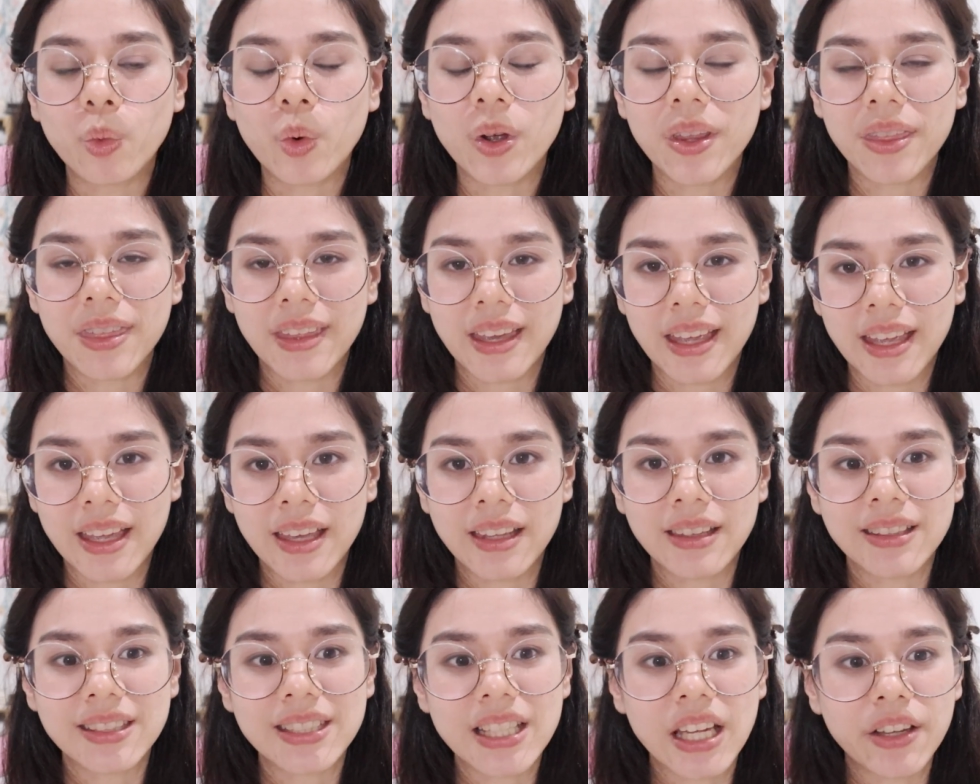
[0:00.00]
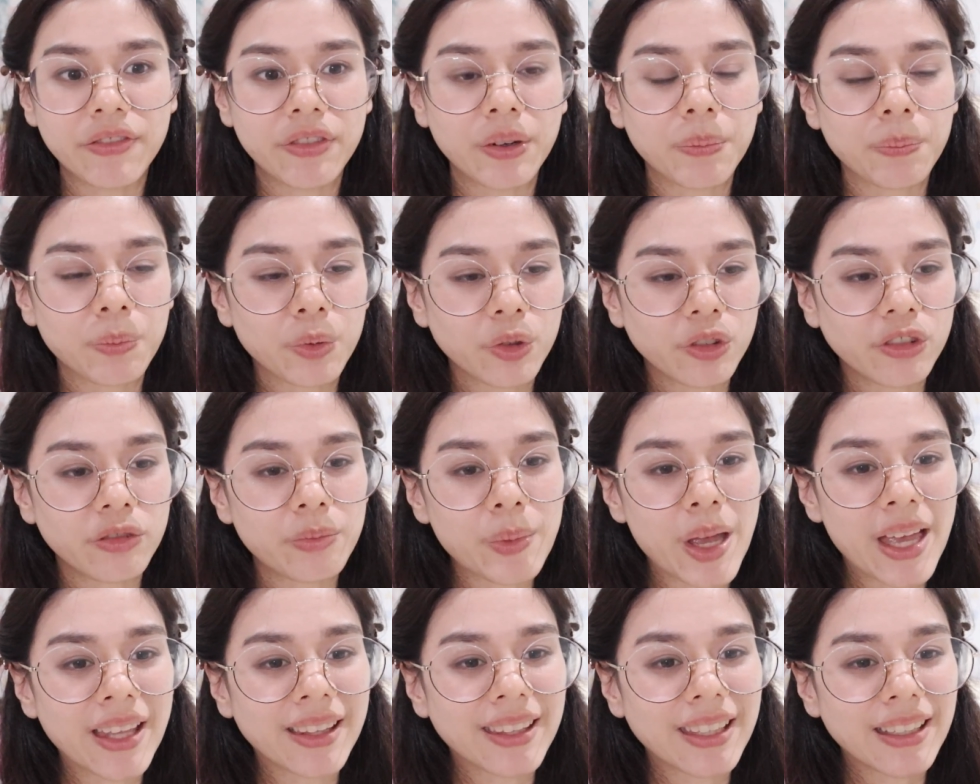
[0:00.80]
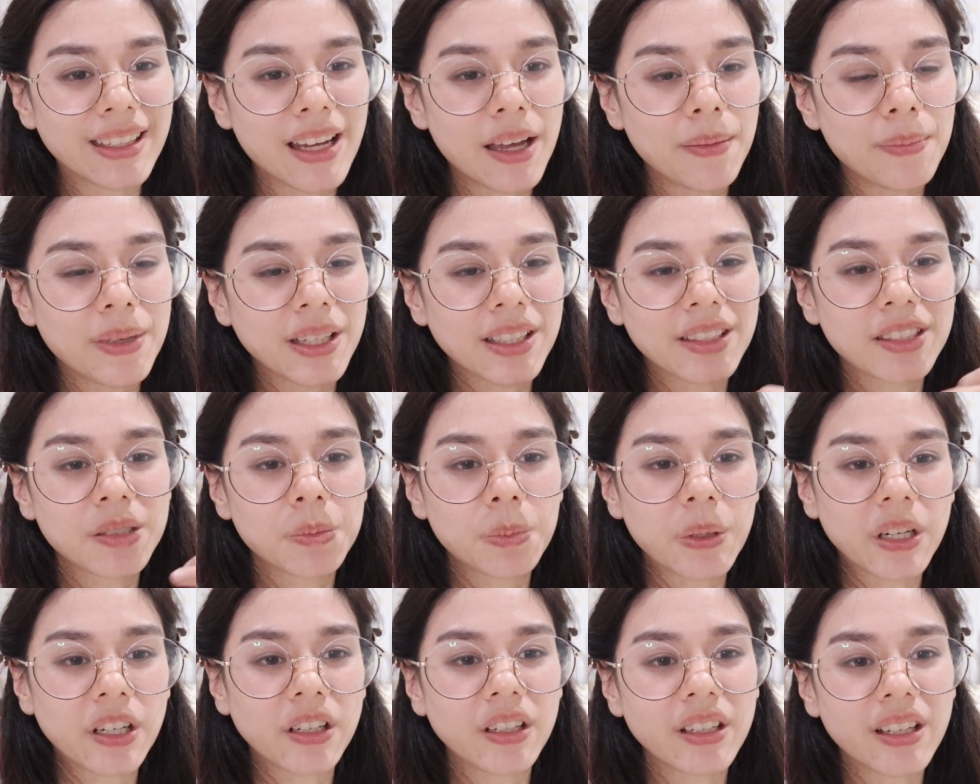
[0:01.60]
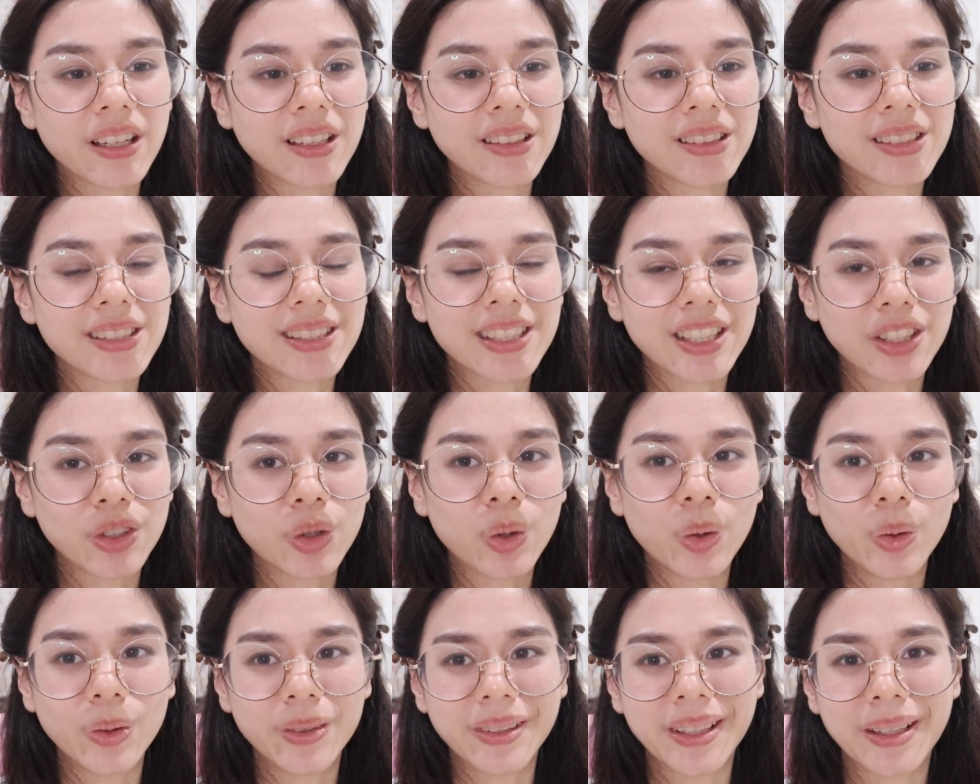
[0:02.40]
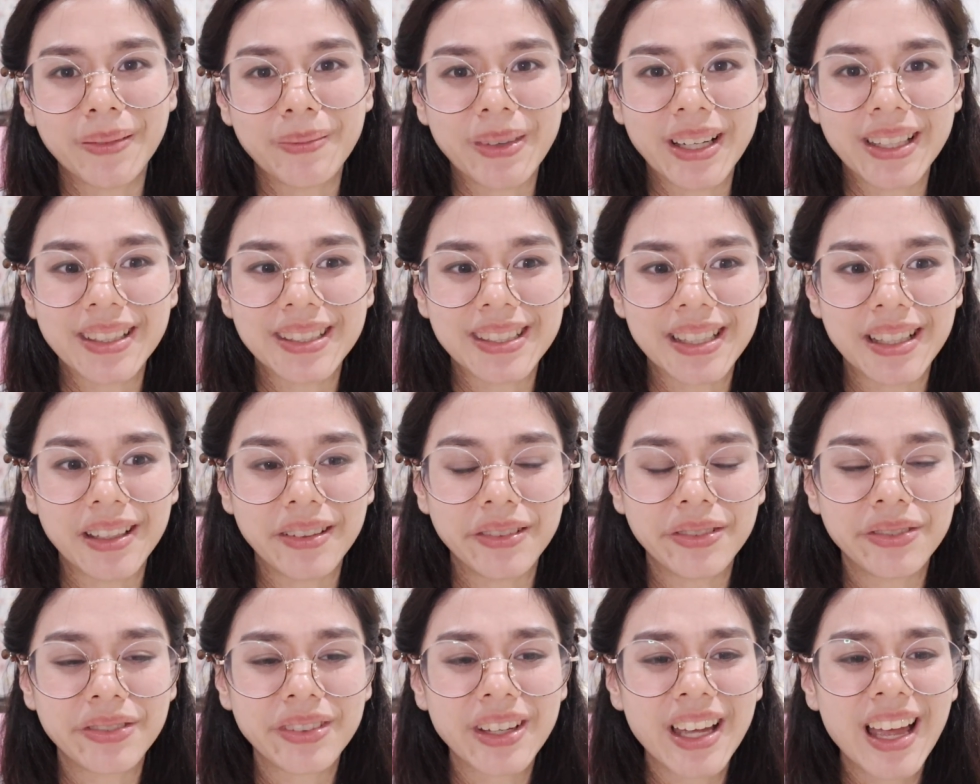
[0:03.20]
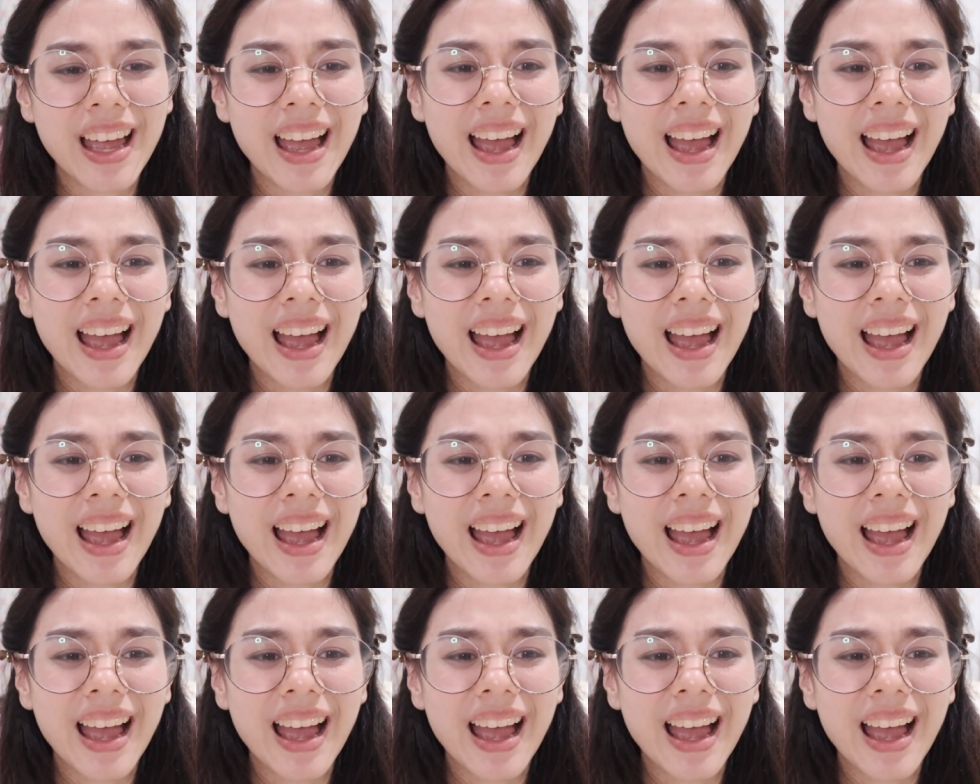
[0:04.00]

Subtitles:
within self-improvement and I'm experienced in holding myself